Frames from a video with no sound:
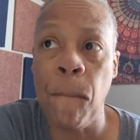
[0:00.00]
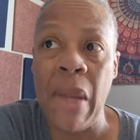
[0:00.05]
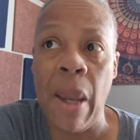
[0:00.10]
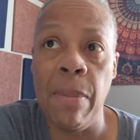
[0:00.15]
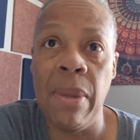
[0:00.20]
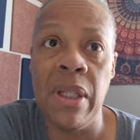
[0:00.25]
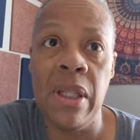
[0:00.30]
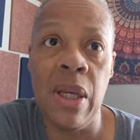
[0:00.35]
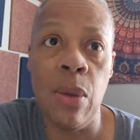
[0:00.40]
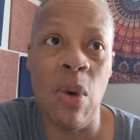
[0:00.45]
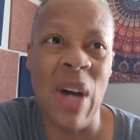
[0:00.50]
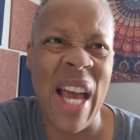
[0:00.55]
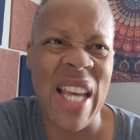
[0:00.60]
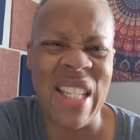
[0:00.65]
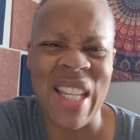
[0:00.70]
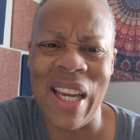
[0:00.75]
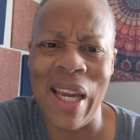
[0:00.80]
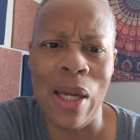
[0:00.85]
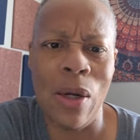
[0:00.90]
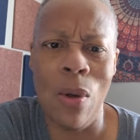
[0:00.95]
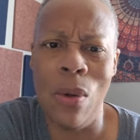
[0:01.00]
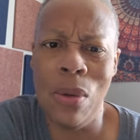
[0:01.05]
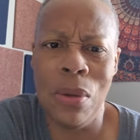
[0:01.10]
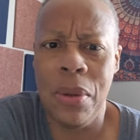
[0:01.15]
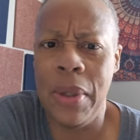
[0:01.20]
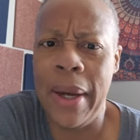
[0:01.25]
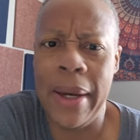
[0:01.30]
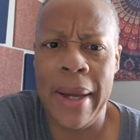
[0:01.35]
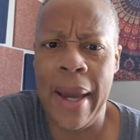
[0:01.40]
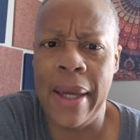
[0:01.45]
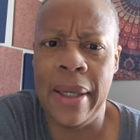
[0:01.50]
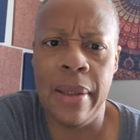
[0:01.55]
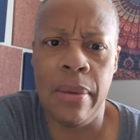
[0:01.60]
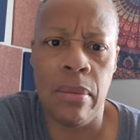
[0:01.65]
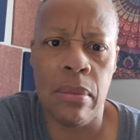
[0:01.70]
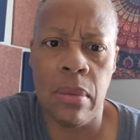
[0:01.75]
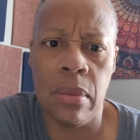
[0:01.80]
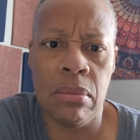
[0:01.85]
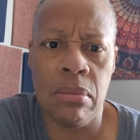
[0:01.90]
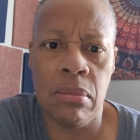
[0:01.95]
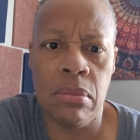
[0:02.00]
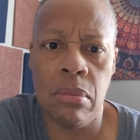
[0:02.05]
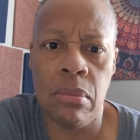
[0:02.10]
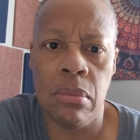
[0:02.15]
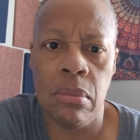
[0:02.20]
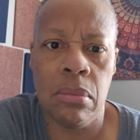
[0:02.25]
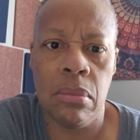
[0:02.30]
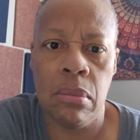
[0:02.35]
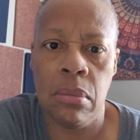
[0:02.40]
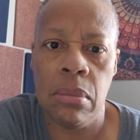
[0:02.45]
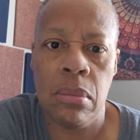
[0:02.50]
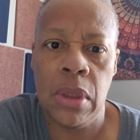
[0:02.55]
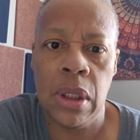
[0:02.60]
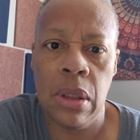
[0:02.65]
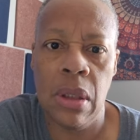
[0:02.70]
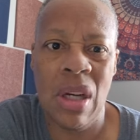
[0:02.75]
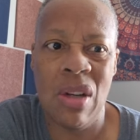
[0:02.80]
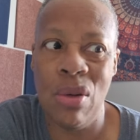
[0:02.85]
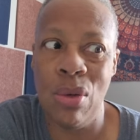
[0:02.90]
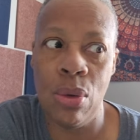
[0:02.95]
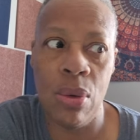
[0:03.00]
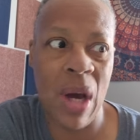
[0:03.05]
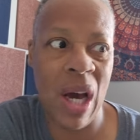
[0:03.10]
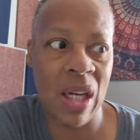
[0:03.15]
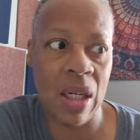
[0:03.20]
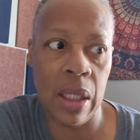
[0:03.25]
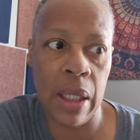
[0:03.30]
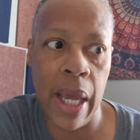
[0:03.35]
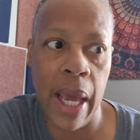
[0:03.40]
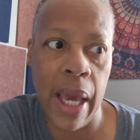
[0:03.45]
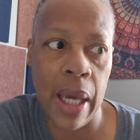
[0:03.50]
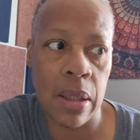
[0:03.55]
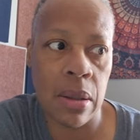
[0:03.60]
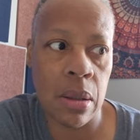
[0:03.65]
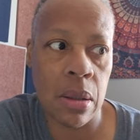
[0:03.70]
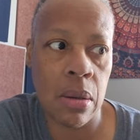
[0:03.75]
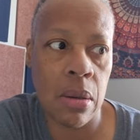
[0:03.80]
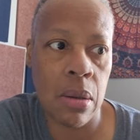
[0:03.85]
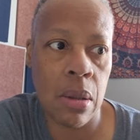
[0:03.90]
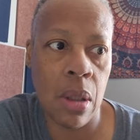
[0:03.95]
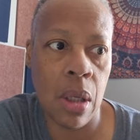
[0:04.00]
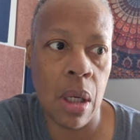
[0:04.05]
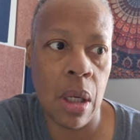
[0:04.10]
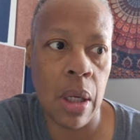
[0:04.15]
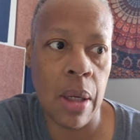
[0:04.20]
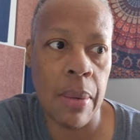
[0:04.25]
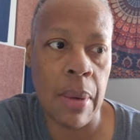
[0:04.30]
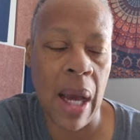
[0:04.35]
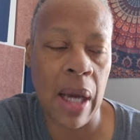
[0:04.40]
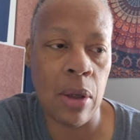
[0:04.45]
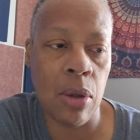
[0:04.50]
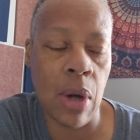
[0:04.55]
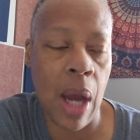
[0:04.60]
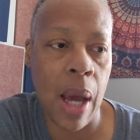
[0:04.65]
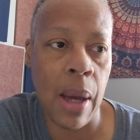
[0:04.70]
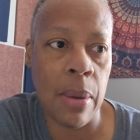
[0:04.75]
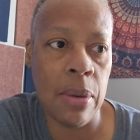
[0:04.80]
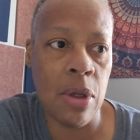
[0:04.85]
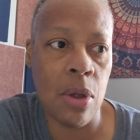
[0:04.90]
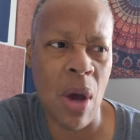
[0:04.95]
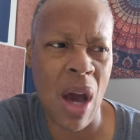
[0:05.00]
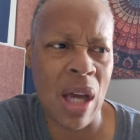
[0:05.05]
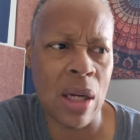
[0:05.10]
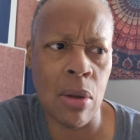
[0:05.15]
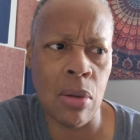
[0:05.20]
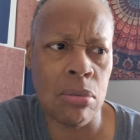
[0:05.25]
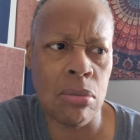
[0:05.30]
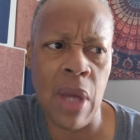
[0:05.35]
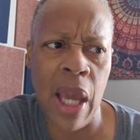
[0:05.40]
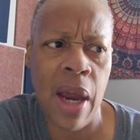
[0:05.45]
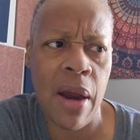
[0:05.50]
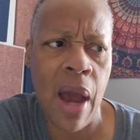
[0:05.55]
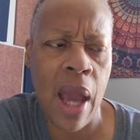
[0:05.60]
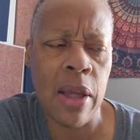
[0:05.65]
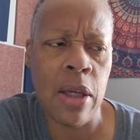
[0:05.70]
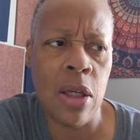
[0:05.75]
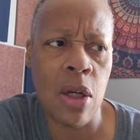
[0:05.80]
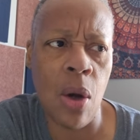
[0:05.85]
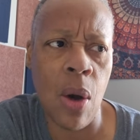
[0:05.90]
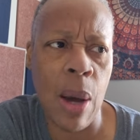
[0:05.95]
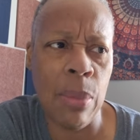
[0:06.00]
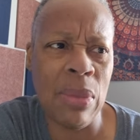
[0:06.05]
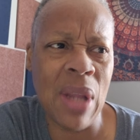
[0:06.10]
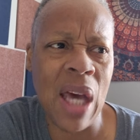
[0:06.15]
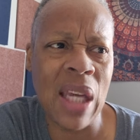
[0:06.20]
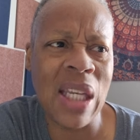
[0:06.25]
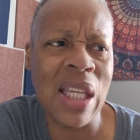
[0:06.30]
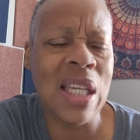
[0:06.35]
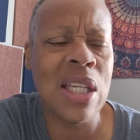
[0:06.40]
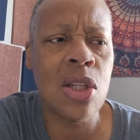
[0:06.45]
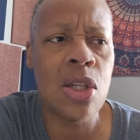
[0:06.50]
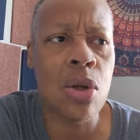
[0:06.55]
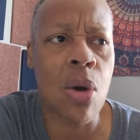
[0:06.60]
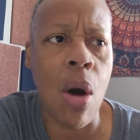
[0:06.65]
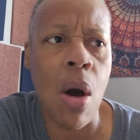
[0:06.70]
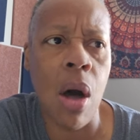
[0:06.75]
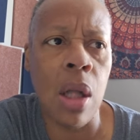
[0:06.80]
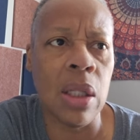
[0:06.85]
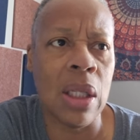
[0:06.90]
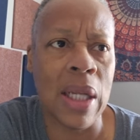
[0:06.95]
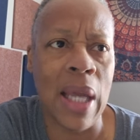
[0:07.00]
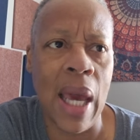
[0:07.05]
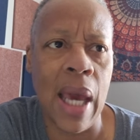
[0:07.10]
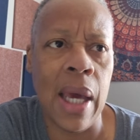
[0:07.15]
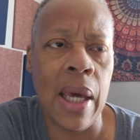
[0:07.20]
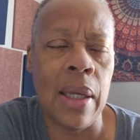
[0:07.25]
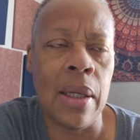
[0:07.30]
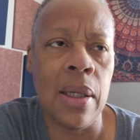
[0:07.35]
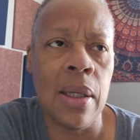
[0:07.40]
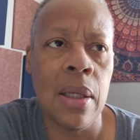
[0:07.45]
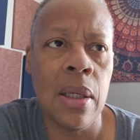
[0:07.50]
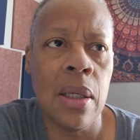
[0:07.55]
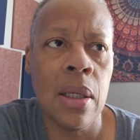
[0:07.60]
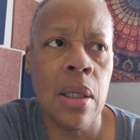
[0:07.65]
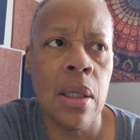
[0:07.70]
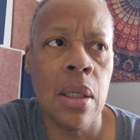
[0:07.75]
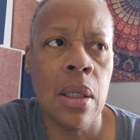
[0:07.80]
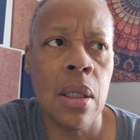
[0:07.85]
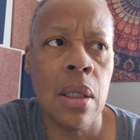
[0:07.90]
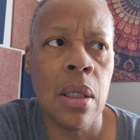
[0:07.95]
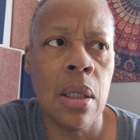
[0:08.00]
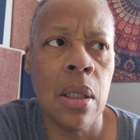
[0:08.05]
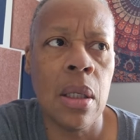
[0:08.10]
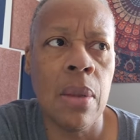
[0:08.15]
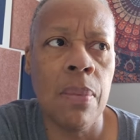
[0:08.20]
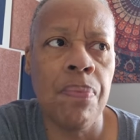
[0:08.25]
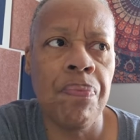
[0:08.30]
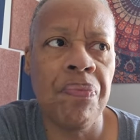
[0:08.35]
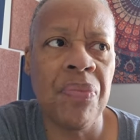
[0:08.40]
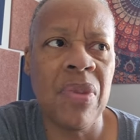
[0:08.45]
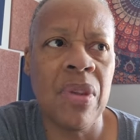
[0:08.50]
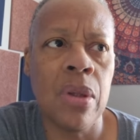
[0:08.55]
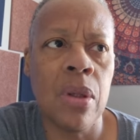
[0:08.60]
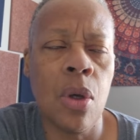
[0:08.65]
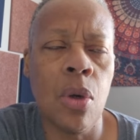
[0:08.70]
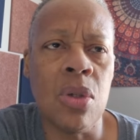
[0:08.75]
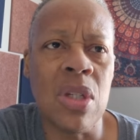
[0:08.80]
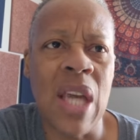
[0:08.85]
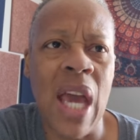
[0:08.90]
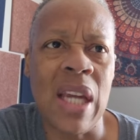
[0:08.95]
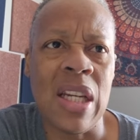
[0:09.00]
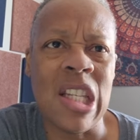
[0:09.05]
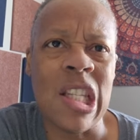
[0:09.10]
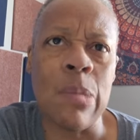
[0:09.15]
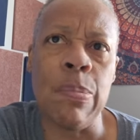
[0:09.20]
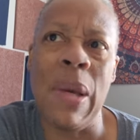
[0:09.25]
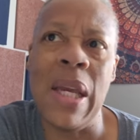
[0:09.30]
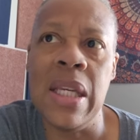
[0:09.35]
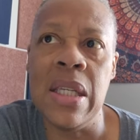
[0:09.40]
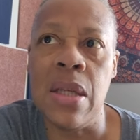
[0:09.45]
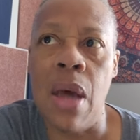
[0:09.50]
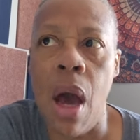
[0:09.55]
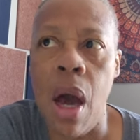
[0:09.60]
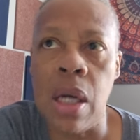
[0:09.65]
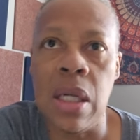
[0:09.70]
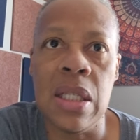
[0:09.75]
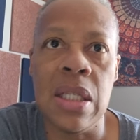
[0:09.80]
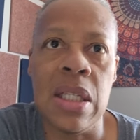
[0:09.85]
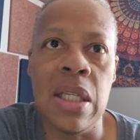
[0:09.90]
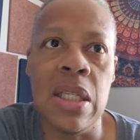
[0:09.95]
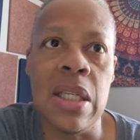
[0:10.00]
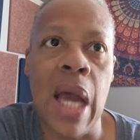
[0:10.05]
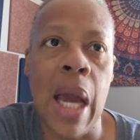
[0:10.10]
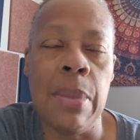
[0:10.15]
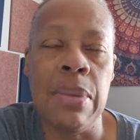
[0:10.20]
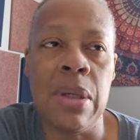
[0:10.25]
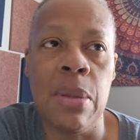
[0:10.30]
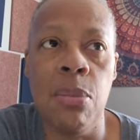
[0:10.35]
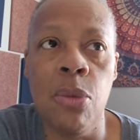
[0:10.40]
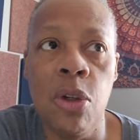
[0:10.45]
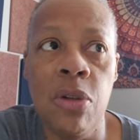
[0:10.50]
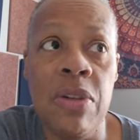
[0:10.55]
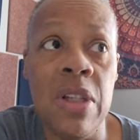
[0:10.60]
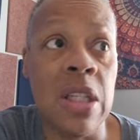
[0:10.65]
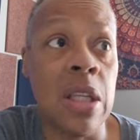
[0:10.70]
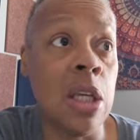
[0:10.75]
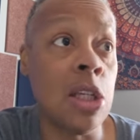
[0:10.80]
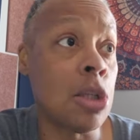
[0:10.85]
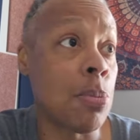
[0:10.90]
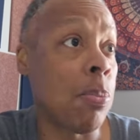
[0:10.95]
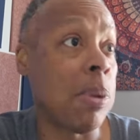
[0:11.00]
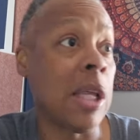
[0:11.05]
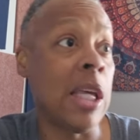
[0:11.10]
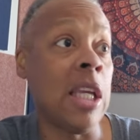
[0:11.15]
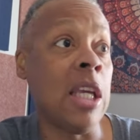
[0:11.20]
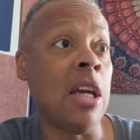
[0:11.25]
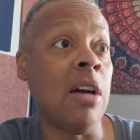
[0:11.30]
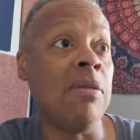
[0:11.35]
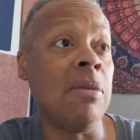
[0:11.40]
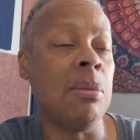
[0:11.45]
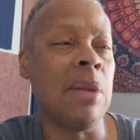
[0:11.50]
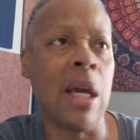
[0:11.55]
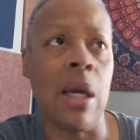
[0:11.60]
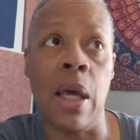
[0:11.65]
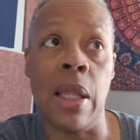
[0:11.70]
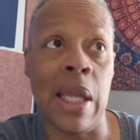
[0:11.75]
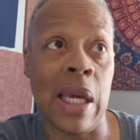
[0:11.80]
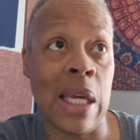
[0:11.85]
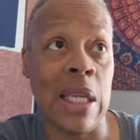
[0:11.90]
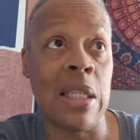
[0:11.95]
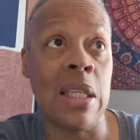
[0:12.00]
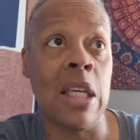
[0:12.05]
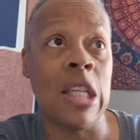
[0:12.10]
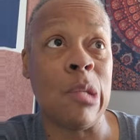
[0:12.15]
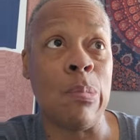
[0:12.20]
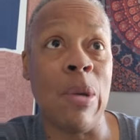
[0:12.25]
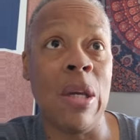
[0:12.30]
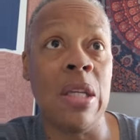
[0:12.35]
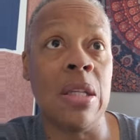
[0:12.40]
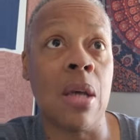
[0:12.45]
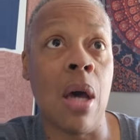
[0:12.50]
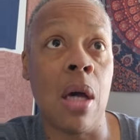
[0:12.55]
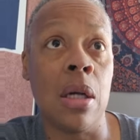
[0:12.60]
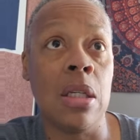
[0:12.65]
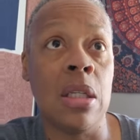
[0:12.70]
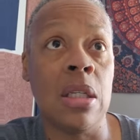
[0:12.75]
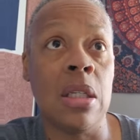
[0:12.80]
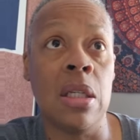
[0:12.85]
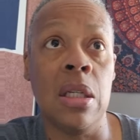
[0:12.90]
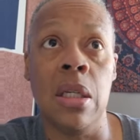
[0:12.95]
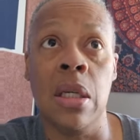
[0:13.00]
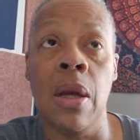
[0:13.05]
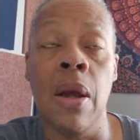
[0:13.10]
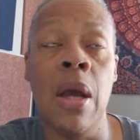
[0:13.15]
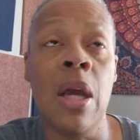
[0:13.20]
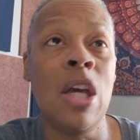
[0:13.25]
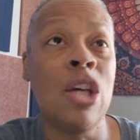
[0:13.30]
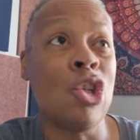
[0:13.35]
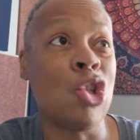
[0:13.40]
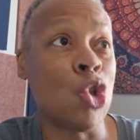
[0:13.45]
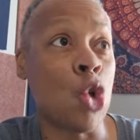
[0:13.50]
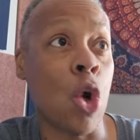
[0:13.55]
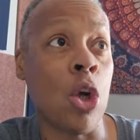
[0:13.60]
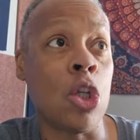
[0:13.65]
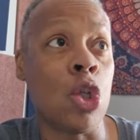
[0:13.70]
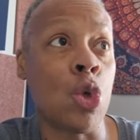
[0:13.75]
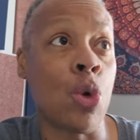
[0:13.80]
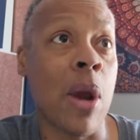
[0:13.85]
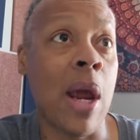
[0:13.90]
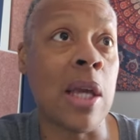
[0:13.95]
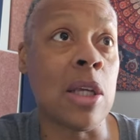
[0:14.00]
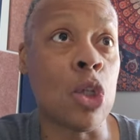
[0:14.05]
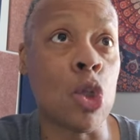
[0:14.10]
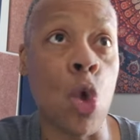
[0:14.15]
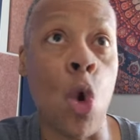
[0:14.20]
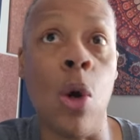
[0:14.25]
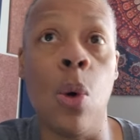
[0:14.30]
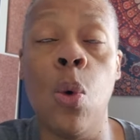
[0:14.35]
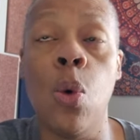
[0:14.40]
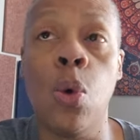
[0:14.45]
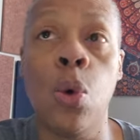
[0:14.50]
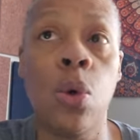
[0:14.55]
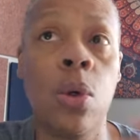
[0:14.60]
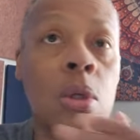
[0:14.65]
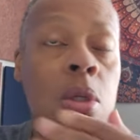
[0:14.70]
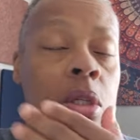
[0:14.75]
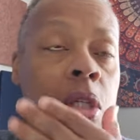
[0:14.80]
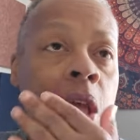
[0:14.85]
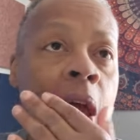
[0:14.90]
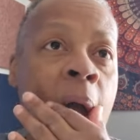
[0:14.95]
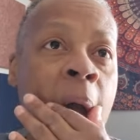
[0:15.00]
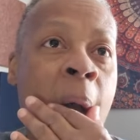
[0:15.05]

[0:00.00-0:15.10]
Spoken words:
but then as I got older, I kind of, I grew out of that. I don't, I'm not into all of that. Those kind of space odyssey types of movies. There's plenty of them. Like I said, Space Odyssey, Star Trek, Star Wars.